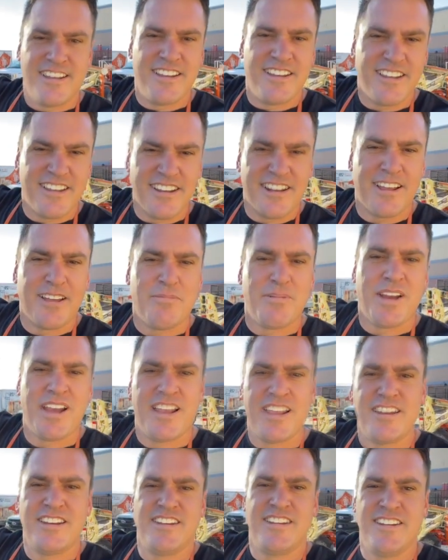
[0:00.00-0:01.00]
and I
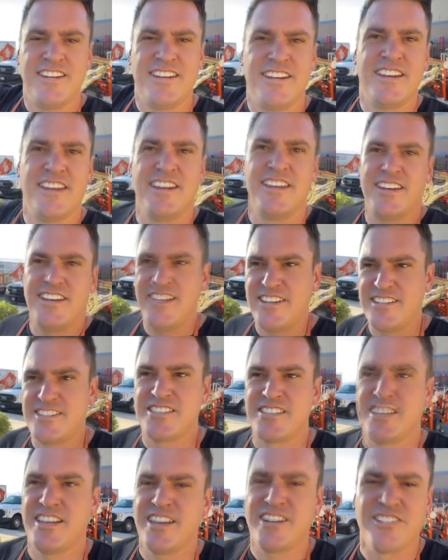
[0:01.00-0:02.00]
might eat a
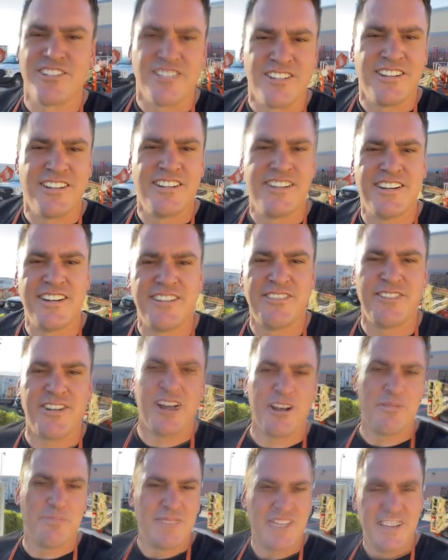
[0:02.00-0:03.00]
Skittle.
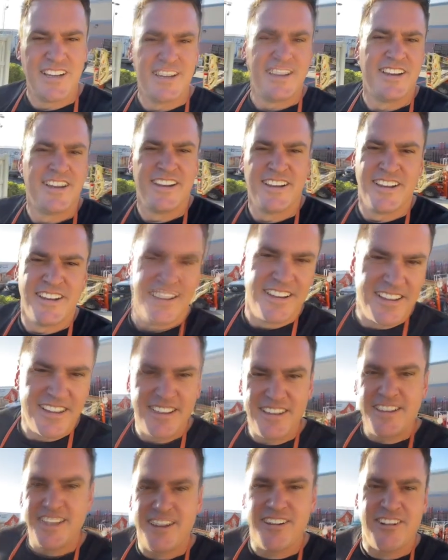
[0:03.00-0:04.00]
Well,
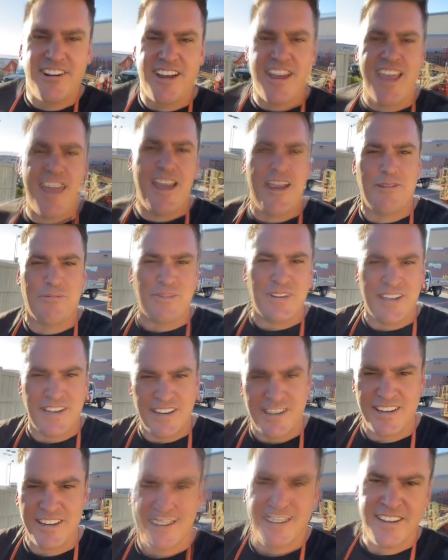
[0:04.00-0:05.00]
here I am,
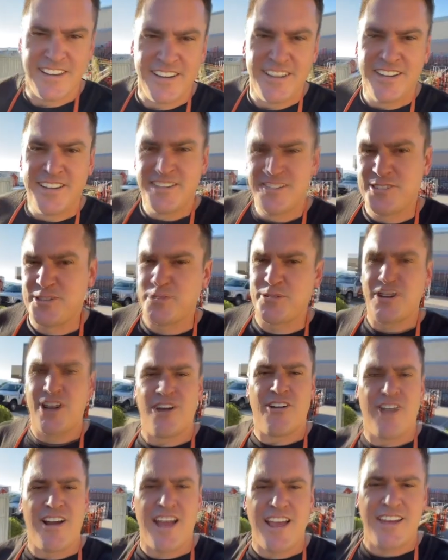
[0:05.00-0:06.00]
doing
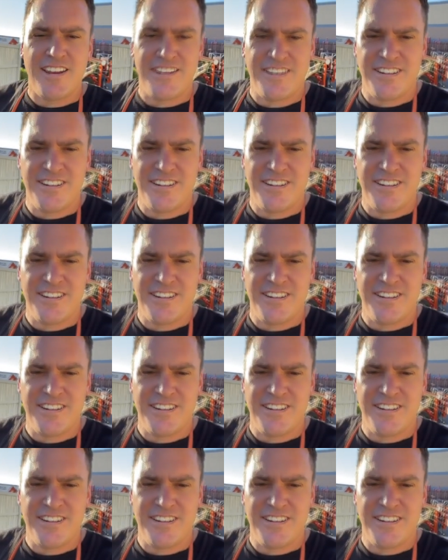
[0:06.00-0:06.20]
all right.